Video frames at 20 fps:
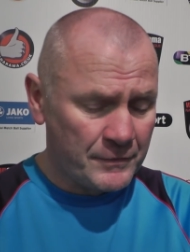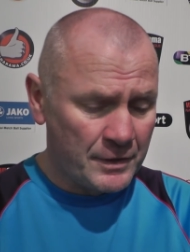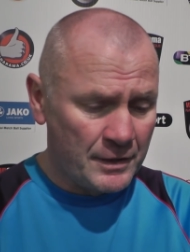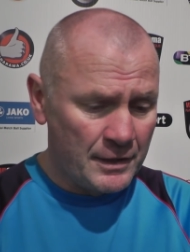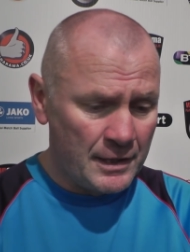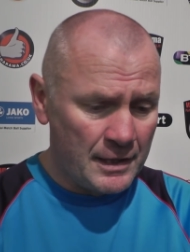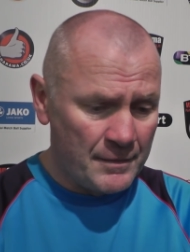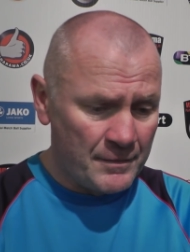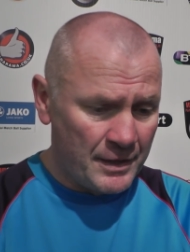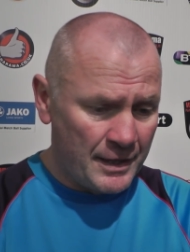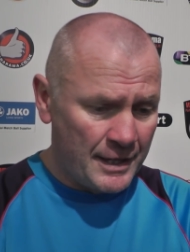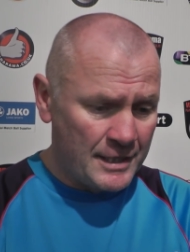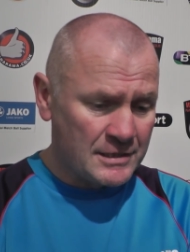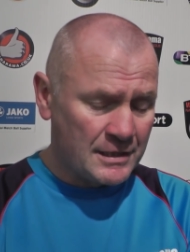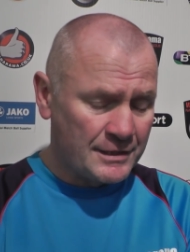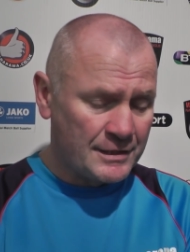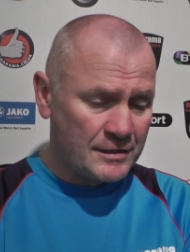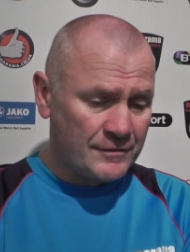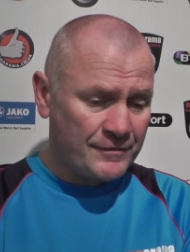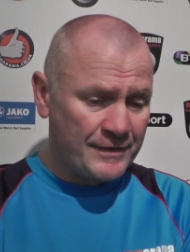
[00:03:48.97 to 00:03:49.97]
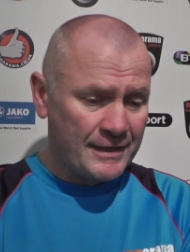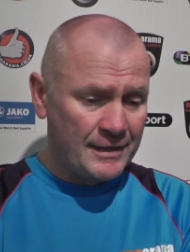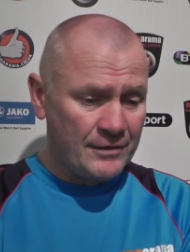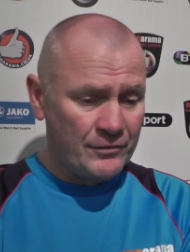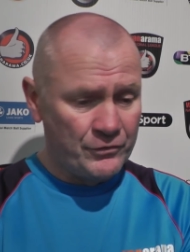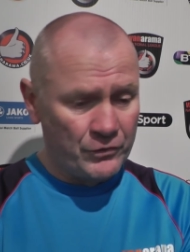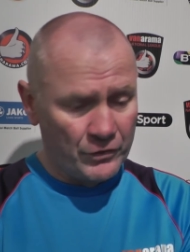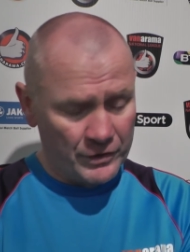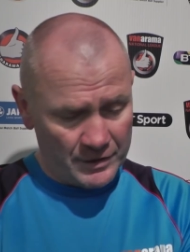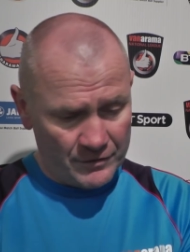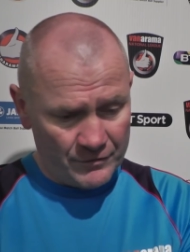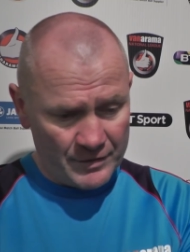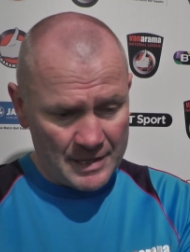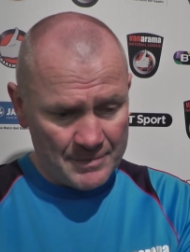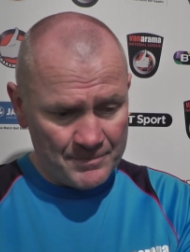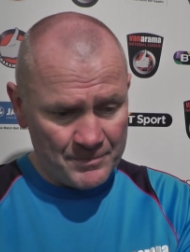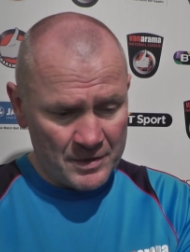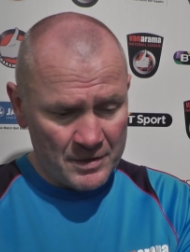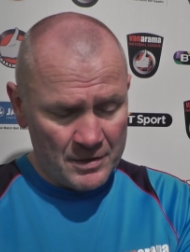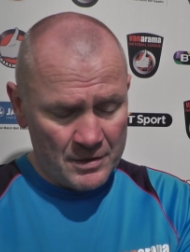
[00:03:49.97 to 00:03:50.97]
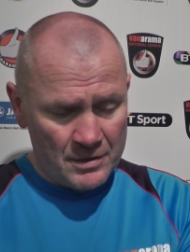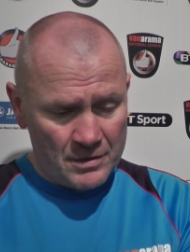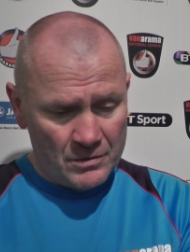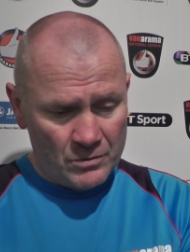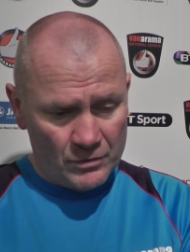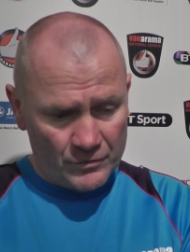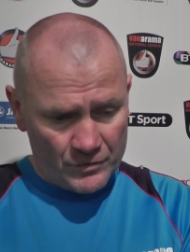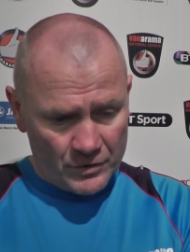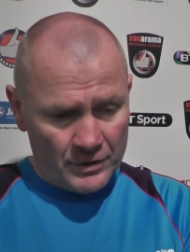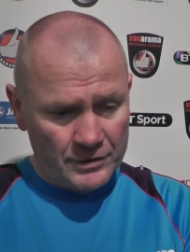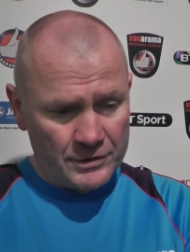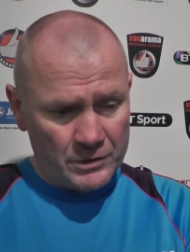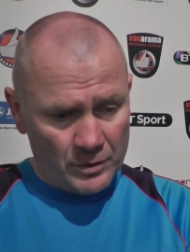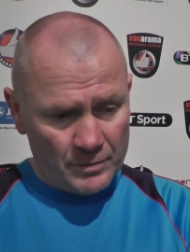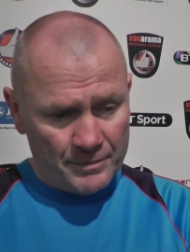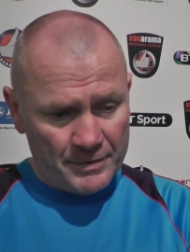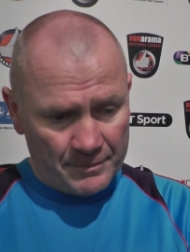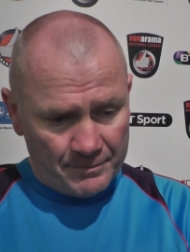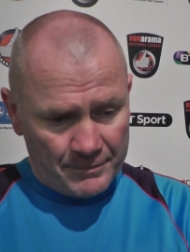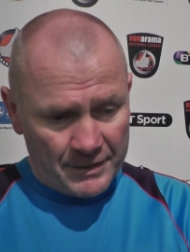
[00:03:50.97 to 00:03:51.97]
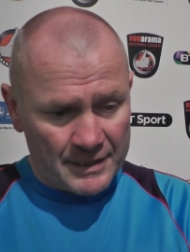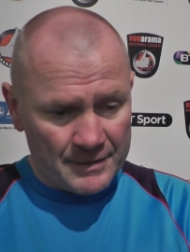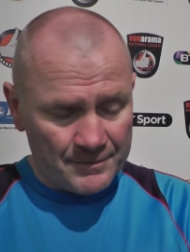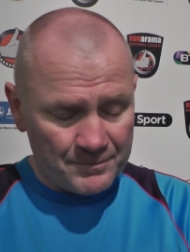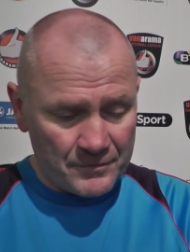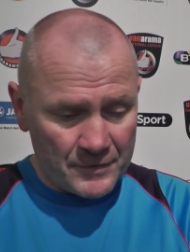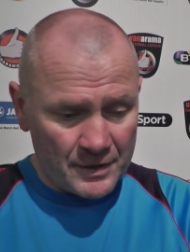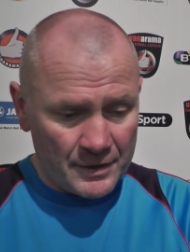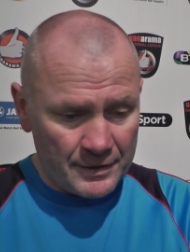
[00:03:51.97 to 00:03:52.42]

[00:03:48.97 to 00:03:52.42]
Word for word: Um, and hence, I just think in front of him, um, we've got to do a bit better.